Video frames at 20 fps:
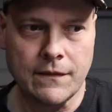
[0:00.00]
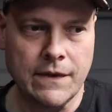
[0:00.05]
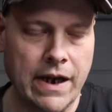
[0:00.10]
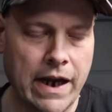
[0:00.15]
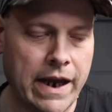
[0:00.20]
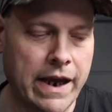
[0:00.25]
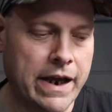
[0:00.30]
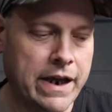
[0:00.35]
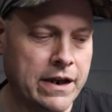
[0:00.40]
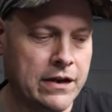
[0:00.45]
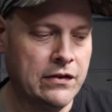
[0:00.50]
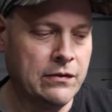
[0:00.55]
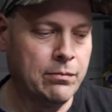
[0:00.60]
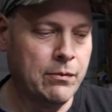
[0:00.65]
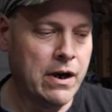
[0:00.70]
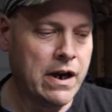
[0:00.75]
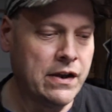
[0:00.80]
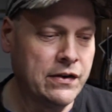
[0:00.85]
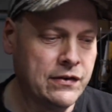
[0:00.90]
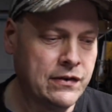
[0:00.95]
Now I
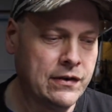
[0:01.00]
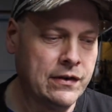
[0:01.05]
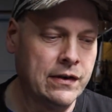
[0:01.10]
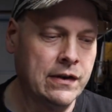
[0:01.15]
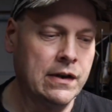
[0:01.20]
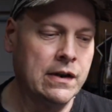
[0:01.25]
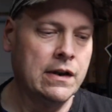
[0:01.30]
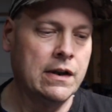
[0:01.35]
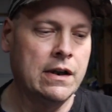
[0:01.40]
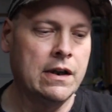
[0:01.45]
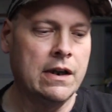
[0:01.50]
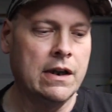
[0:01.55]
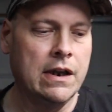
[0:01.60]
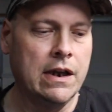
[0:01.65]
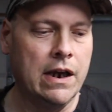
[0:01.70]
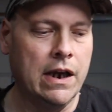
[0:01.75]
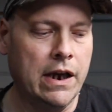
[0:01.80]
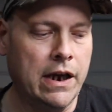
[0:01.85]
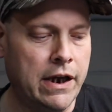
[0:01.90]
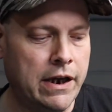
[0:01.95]
expressed
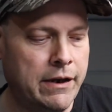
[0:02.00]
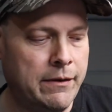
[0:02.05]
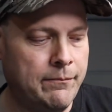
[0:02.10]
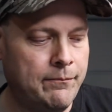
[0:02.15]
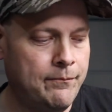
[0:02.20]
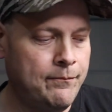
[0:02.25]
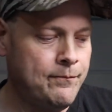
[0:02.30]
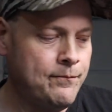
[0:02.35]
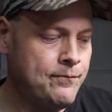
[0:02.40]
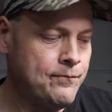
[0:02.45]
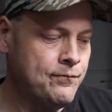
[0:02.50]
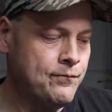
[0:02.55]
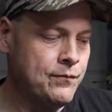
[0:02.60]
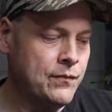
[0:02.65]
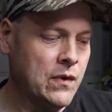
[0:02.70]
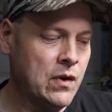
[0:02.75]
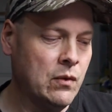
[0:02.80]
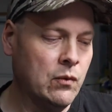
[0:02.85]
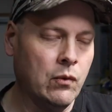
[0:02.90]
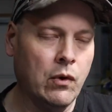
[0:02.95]

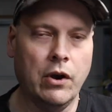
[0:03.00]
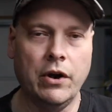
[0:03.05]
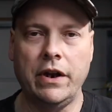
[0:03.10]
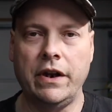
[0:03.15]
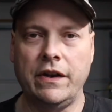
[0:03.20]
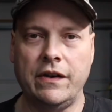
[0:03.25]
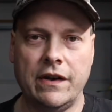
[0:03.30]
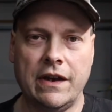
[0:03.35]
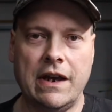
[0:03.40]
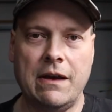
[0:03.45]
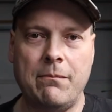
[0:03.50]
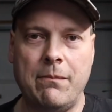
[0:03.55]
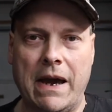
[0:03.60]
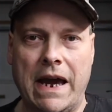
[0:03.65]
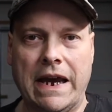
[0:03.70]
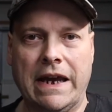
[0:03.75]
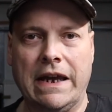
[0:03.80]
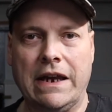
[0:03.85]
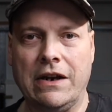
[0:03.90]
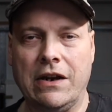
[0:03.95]
wanting to get
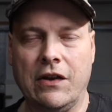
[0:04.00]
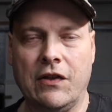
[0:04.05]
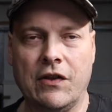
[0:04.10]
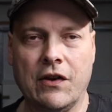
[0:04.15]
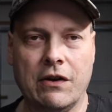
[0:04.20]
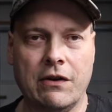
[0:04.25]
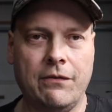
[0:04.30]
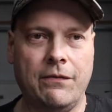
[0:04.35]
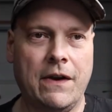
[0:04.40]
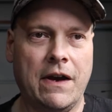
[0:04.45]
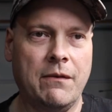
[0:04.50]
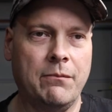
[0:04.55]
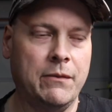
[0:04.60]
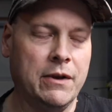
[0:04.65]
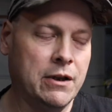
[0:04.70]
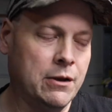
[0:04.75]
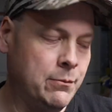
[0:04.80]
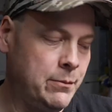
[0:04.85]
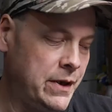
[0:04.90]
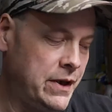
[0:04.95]
back into
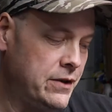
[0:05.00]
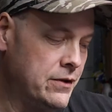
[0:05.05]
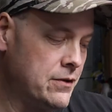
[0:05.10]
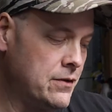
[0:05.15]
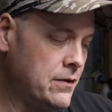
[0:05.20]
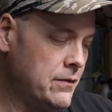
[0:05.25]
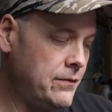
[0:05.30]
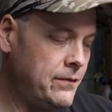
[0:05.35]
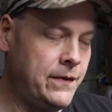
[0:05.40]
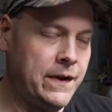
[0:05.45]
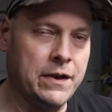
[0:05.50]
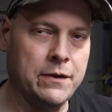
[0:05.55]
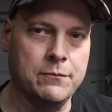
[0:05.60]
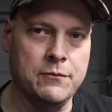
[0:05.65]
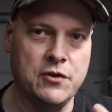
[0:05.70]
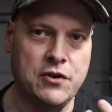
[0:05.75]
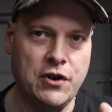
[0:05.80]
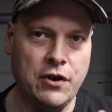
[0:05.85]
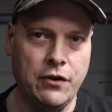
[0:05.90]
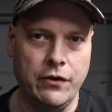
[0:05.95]
35mm
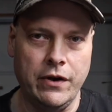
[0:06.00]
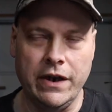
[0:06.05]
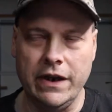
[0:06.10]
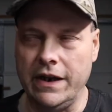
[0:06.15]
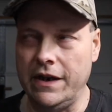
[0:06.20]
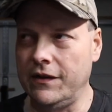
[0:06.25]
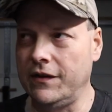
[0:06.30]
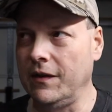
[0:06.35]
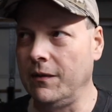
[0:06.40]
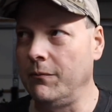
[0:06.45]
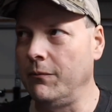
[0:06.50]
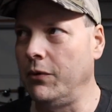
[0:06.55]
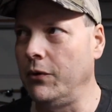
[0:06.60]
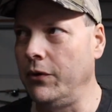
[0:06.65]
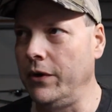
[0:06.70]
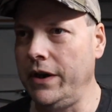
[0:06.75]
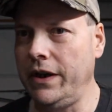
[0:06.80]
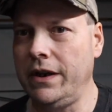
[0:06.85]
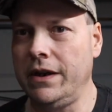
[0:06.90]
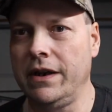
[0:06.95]
film shooting at some
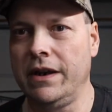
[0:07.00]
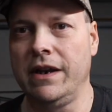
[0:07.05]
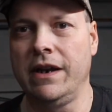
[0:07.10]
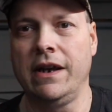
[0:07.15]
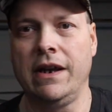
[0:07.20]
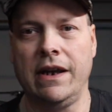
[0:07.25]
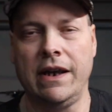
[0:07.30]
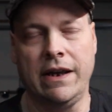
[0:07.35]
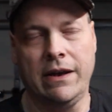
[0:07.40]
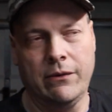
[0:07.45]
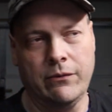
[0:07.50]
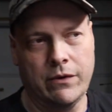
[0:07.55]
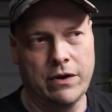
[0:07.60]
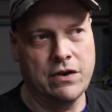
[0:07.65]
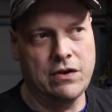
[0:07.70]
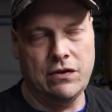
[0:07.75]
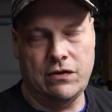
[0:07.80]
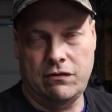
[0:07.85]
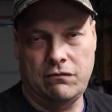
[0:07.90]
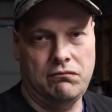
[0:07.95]
point,
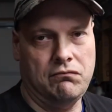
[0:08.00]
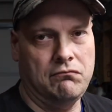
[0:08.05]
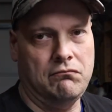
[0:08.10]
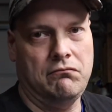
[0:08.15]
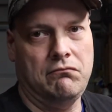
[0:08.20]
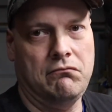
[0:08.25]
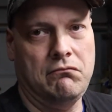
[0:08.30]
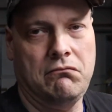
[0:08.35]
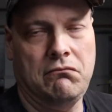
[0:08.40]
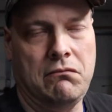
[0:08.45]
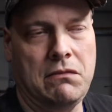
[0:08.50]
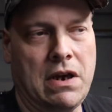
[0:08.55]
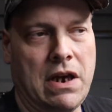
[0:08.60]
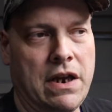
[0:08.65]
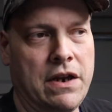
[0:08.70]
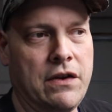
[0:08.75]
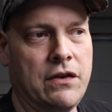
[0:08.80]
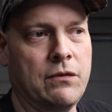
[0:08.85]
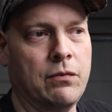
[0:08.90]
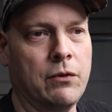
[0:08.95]
which
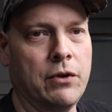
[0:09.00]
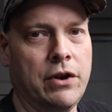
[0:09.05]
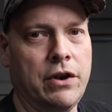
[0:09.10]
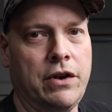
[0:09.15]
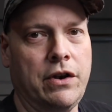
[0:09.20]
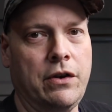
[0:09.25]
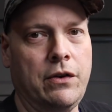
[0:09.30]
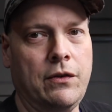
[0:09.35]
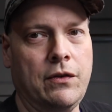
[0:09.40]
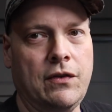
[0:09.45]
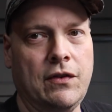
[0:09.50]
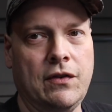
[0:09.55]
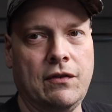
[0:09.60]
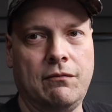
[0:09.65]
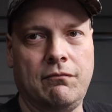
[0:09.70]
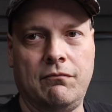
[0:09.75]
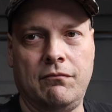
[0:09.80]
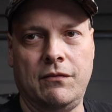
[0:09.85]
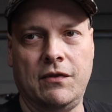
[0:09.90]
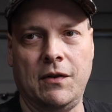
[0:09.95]
I just want to do
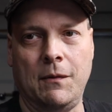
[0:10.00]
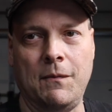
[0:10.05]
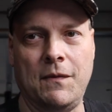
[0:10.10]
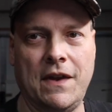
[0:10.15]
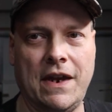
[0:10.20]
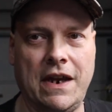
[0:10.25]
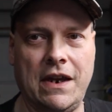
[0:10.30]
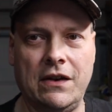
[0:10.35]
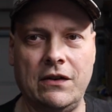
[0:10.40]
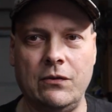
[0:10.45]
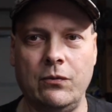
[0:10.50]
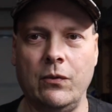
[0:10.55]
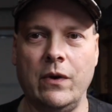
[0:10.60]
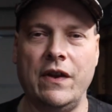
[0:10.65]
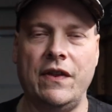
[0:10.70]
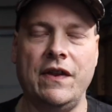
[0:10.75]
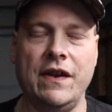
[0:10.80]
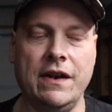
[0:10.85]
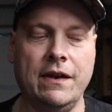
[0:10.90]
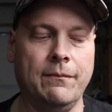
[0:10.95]
some things
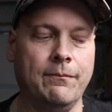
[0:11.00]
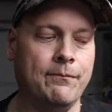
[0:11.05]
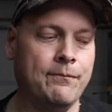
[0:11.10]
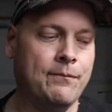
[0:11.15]
with it.